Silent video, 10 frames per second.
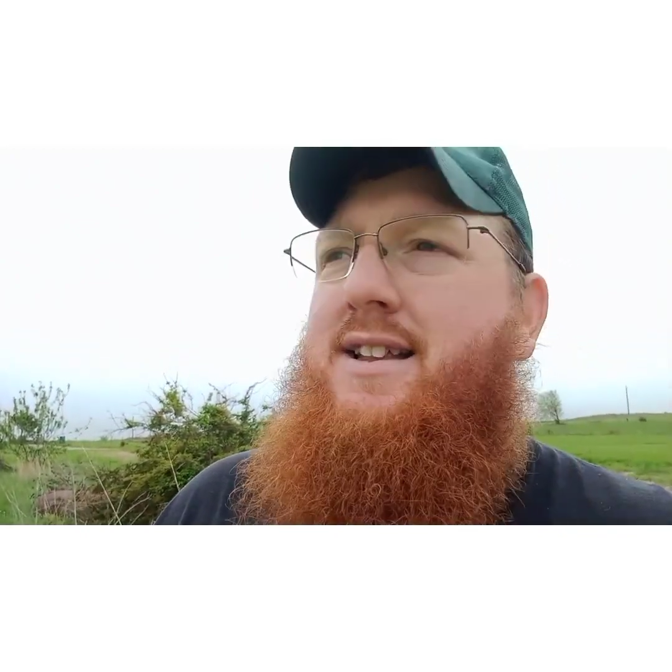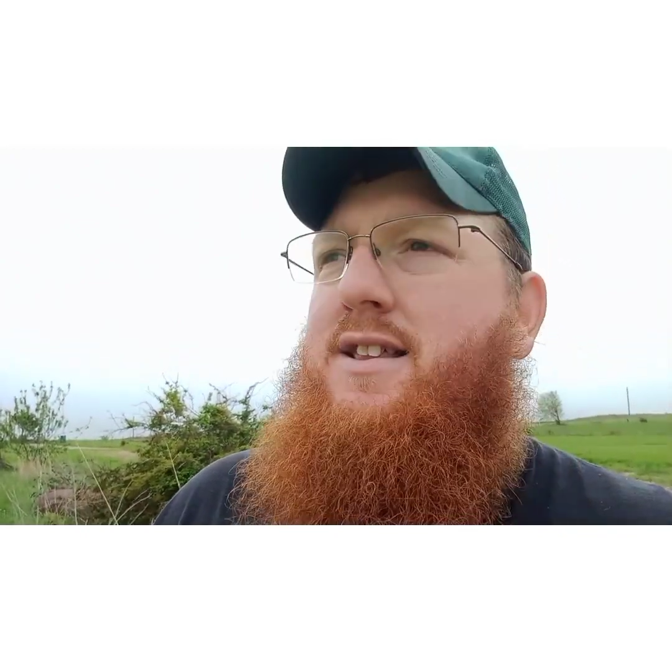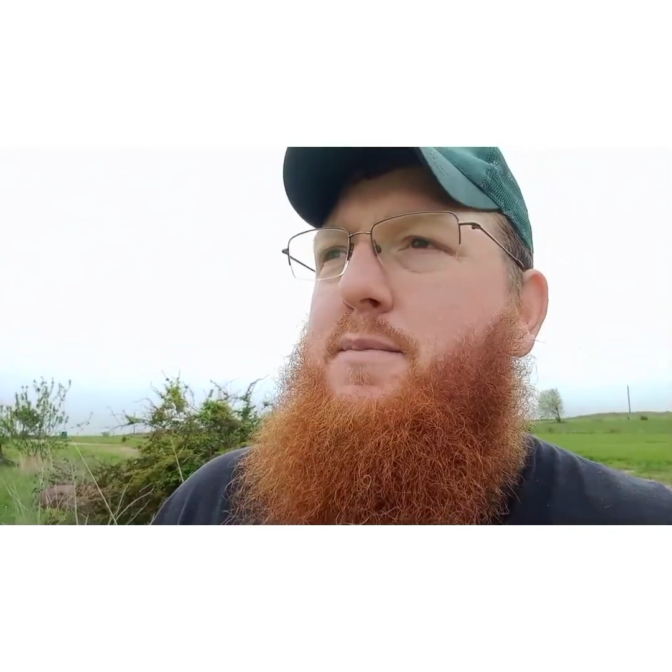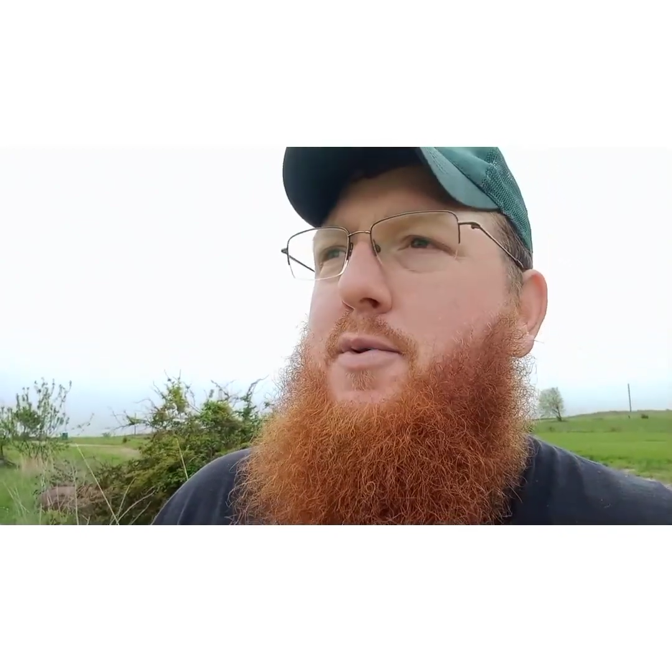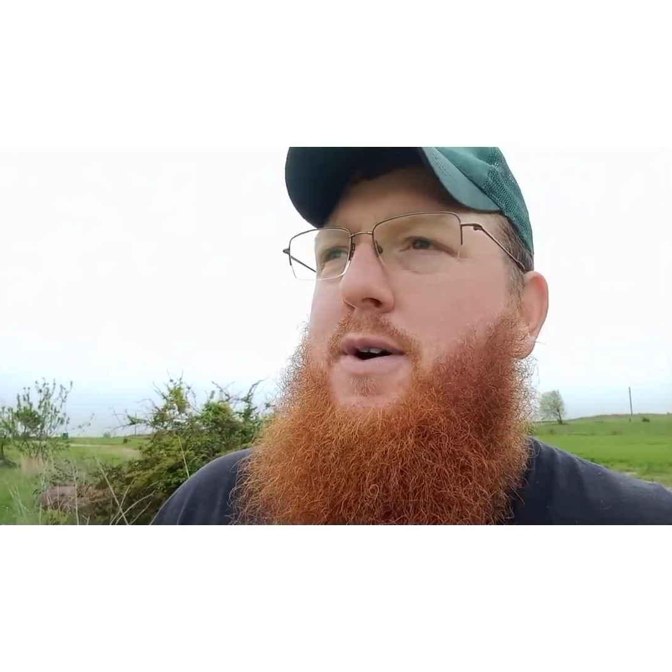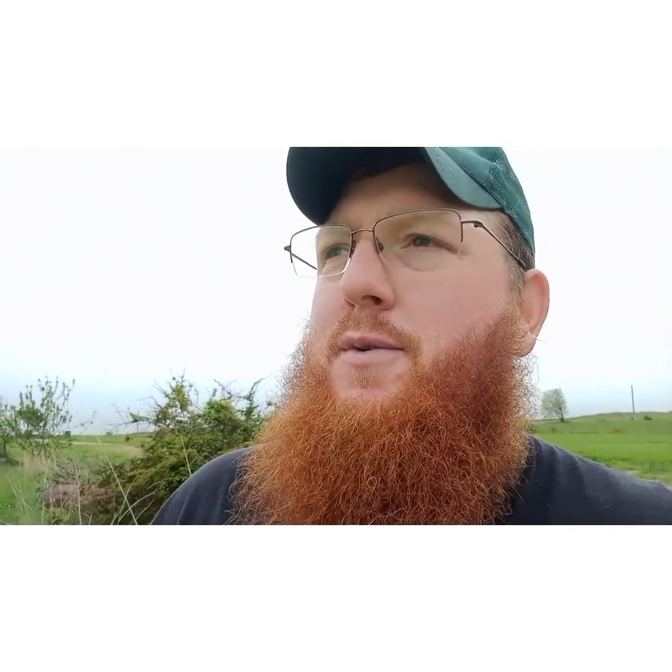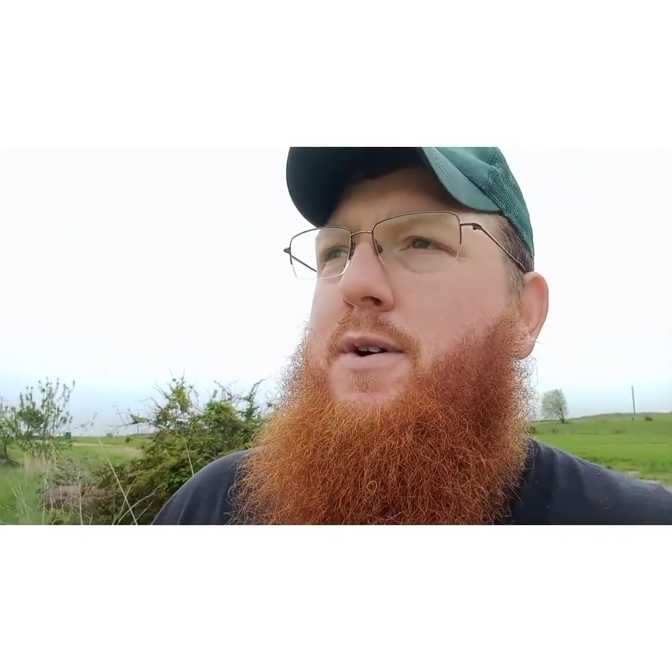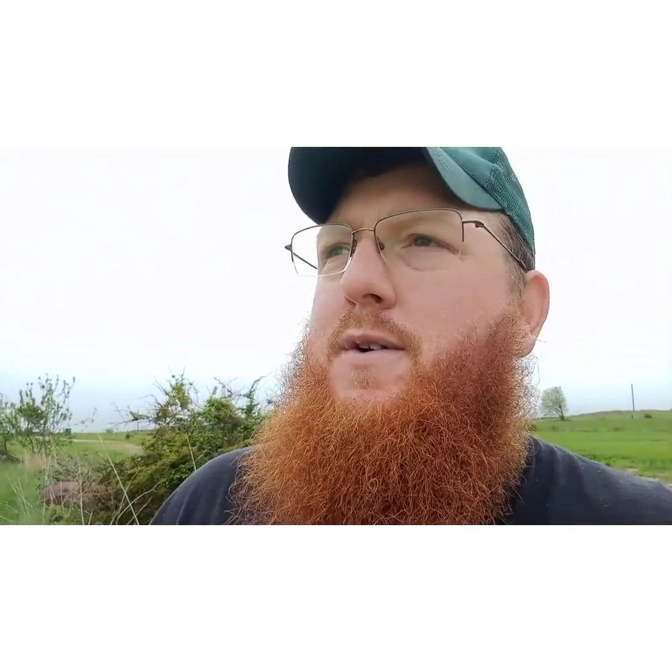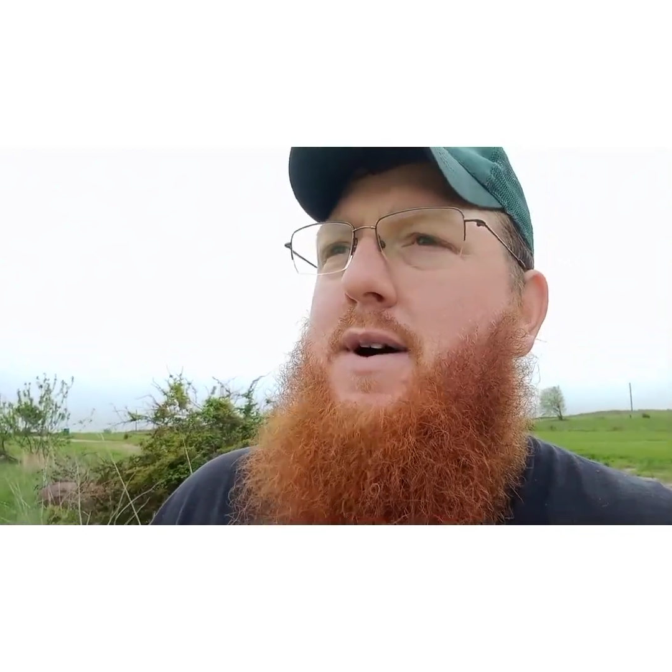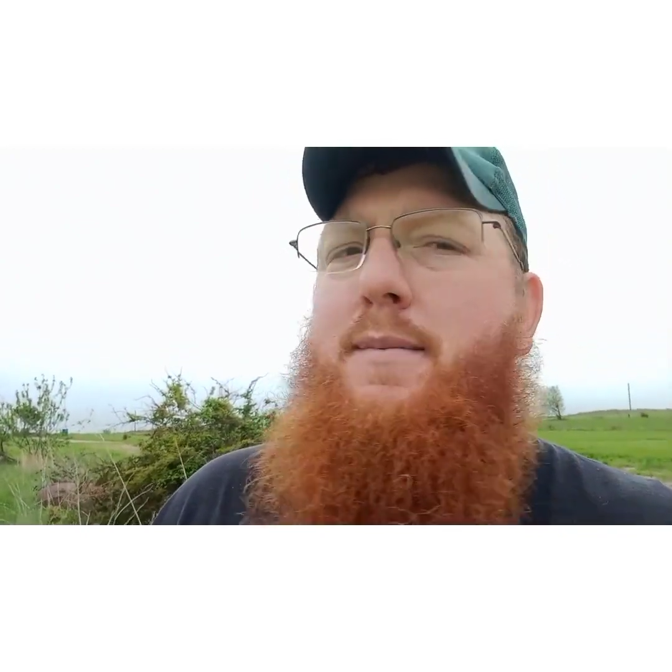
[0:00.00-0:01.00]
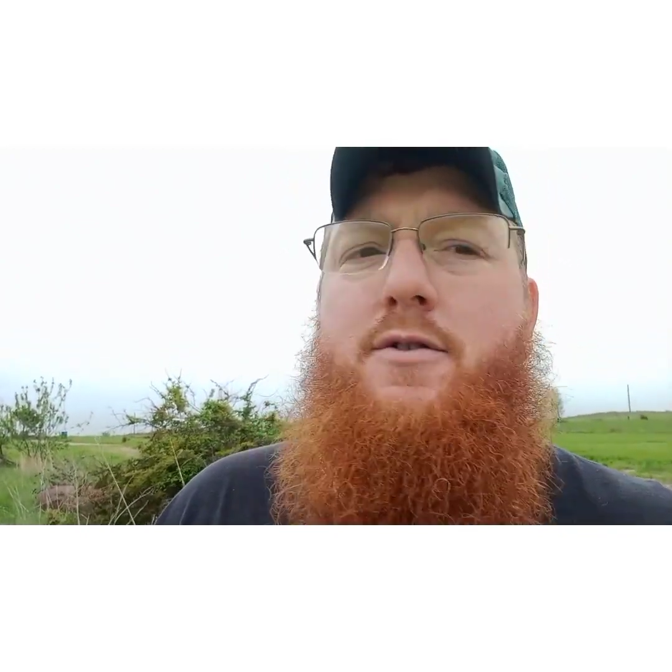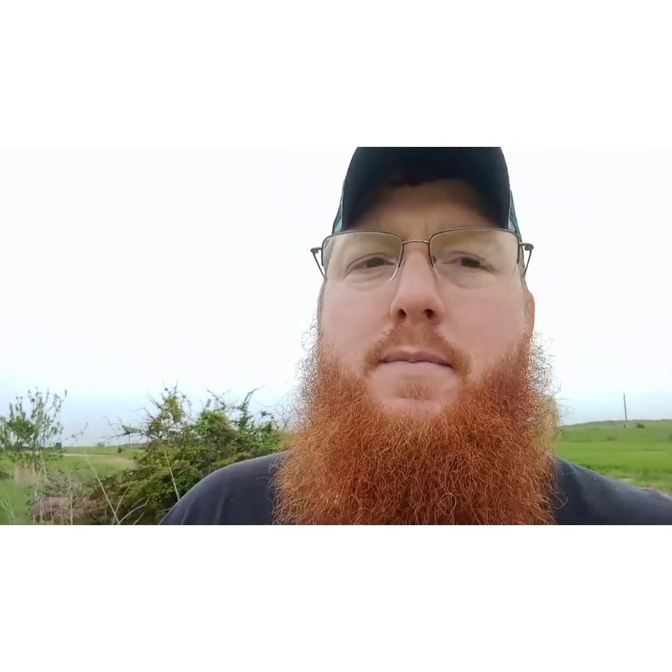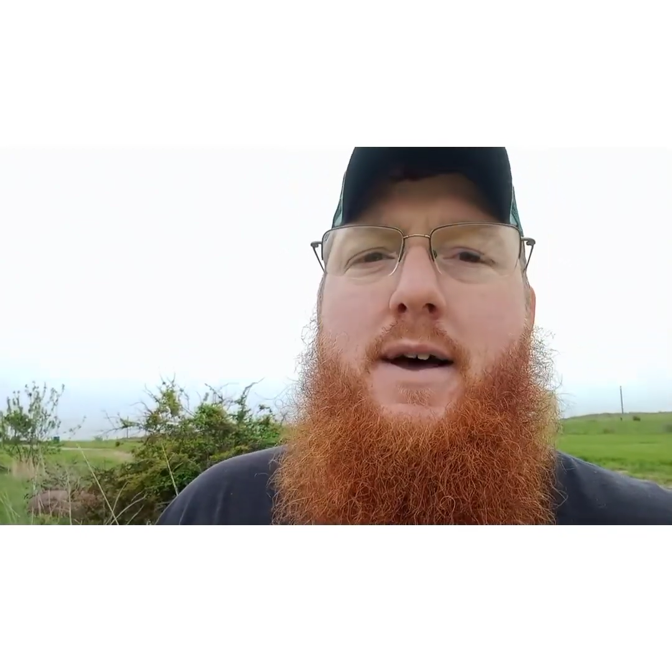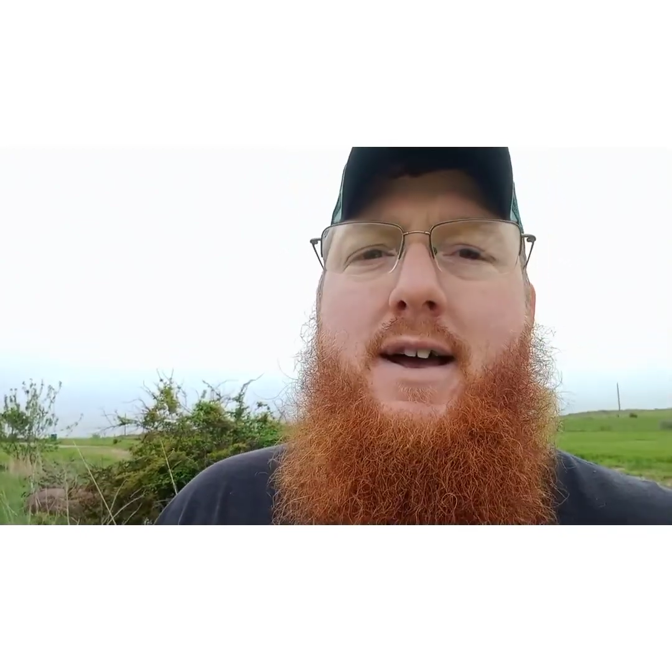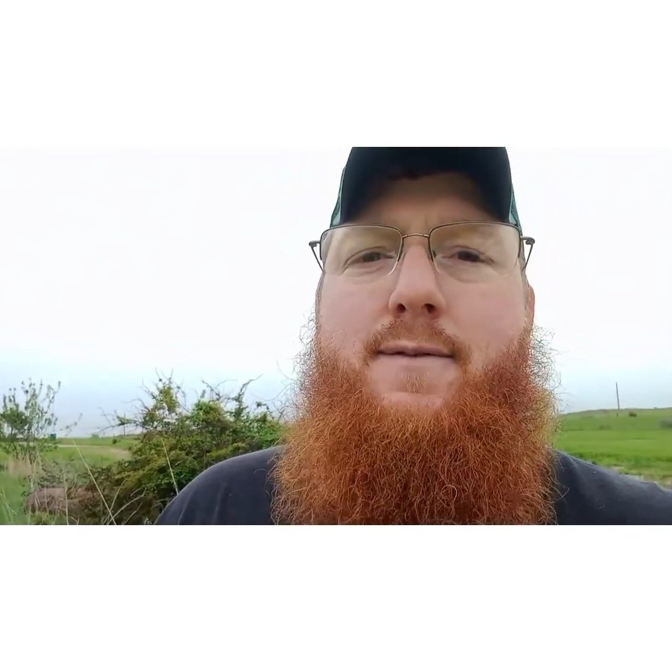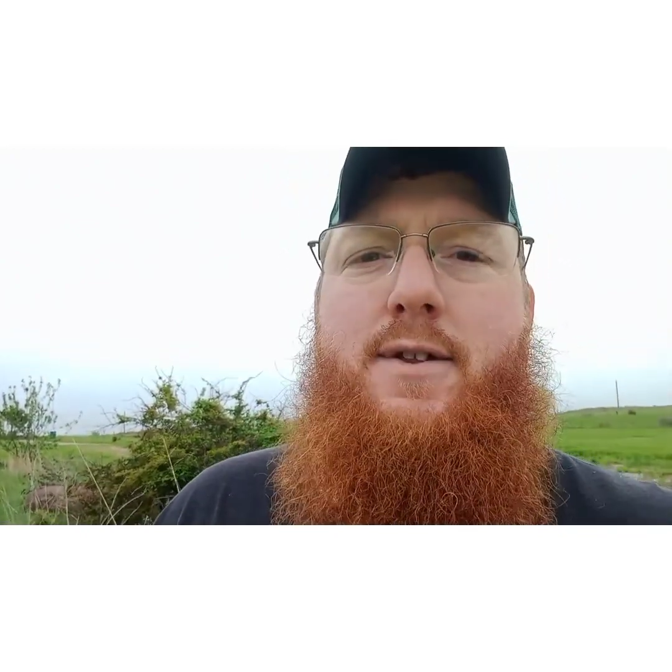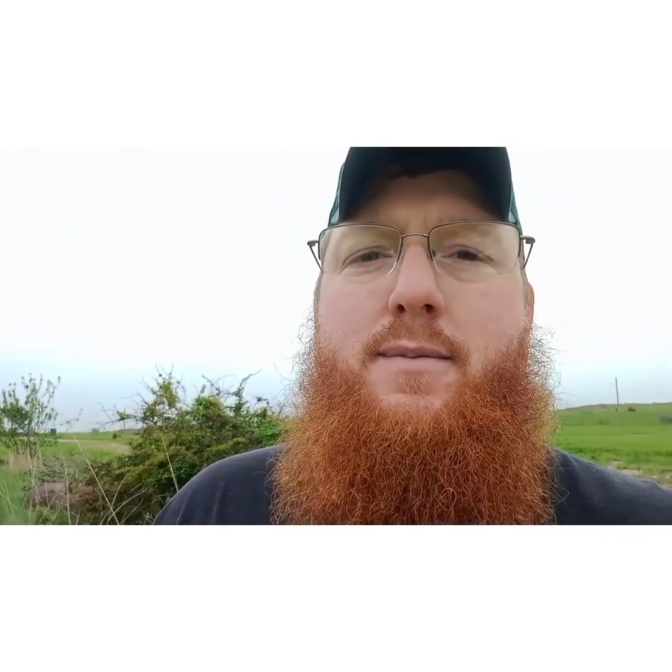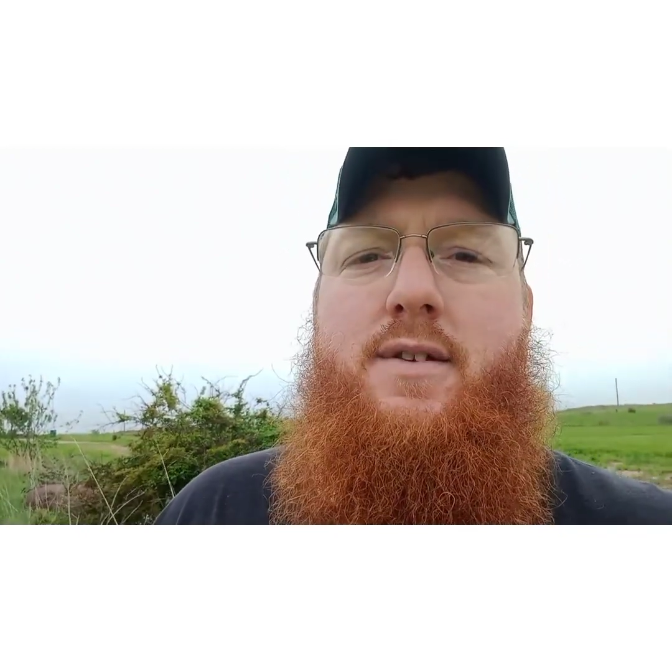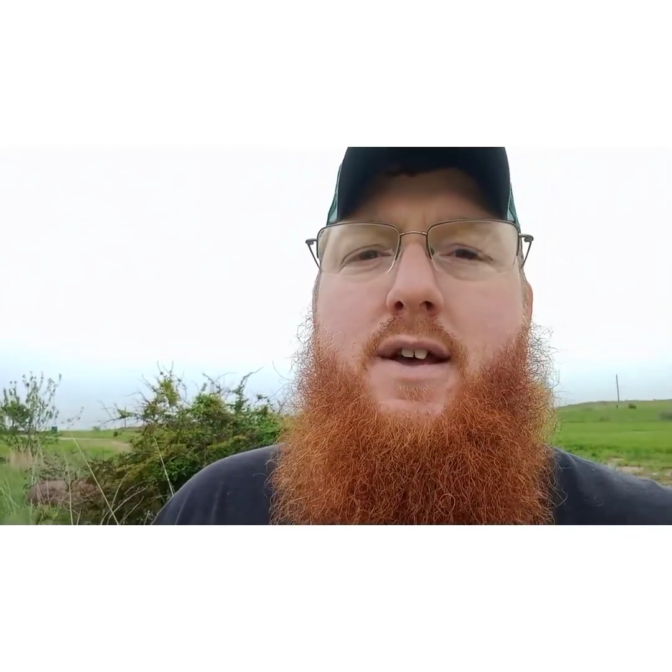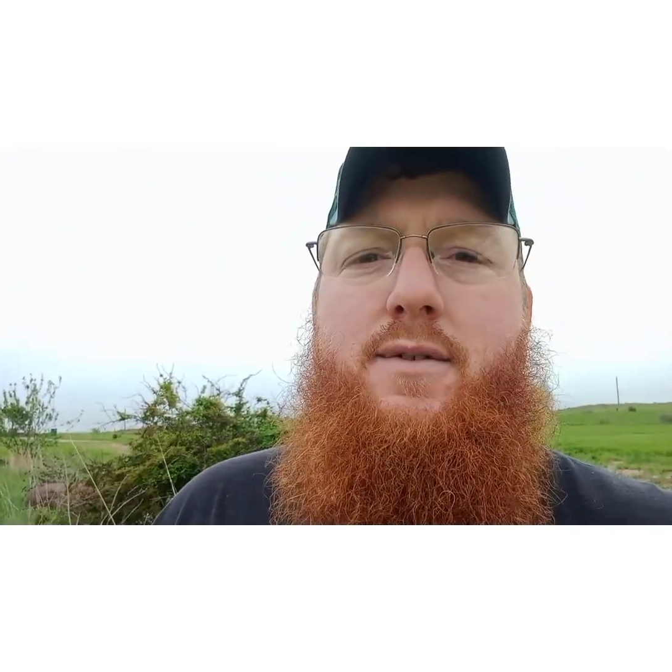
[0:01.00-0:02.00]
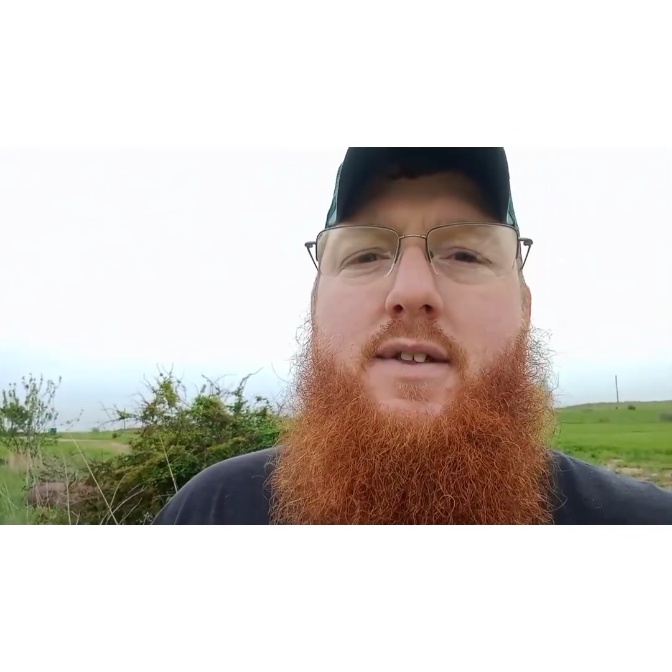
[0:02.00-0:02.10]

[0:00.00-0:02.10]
to the point where the rabbits are paying for themselves,